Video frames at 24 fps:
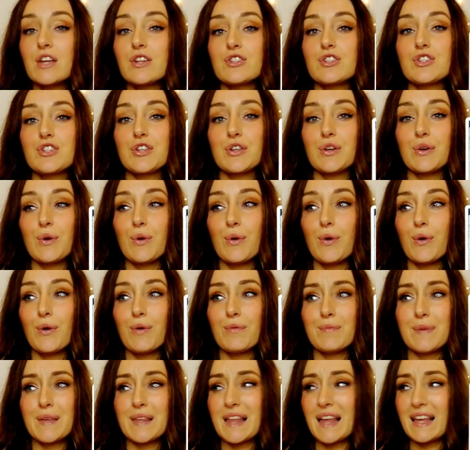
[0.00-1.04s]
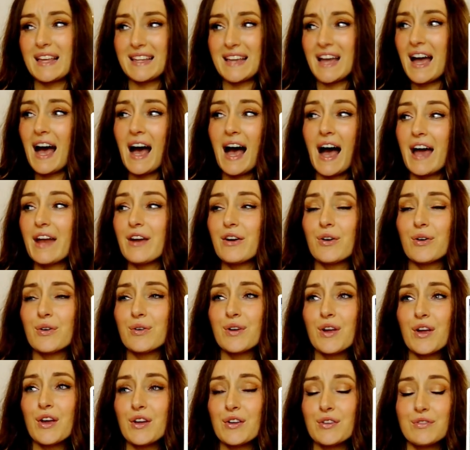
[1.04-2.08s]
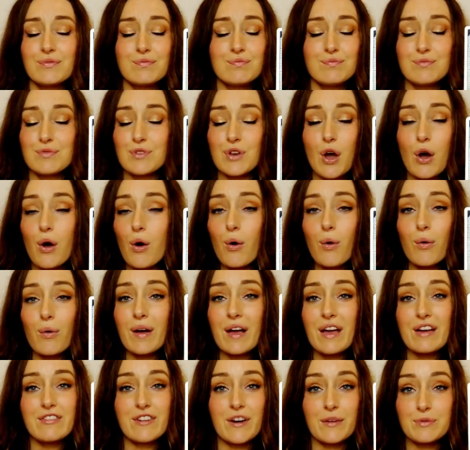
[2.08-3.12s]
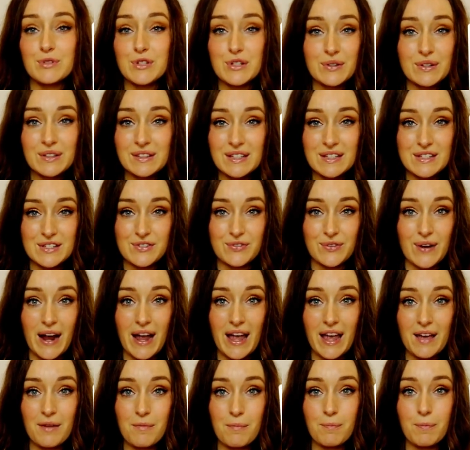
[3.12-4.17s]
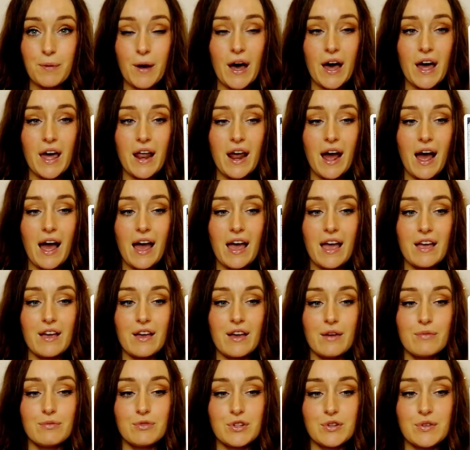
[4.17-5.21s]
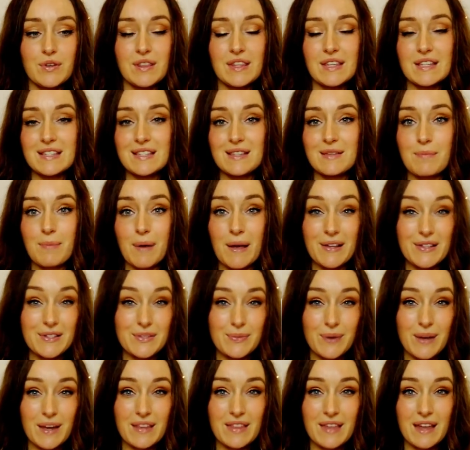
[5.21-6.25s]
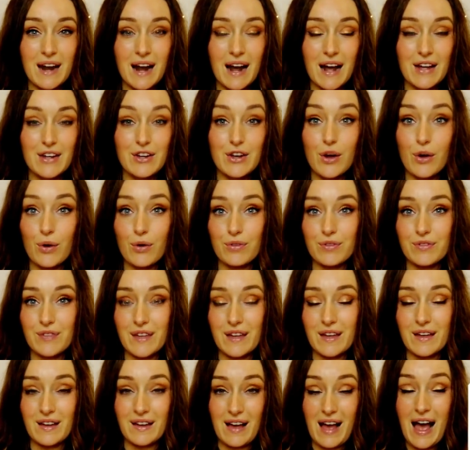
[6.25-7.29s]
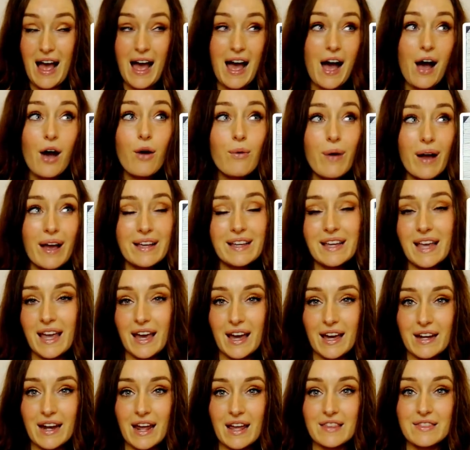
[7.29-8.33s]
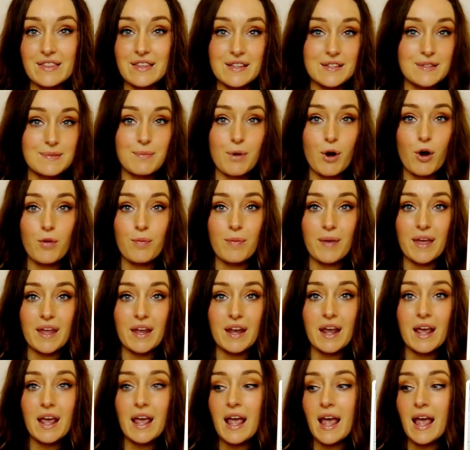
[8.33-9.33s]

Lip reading: to be like, yeah, I don't know if I'm doing this right, but I am doing this in the best way that I know that how I can in this moment.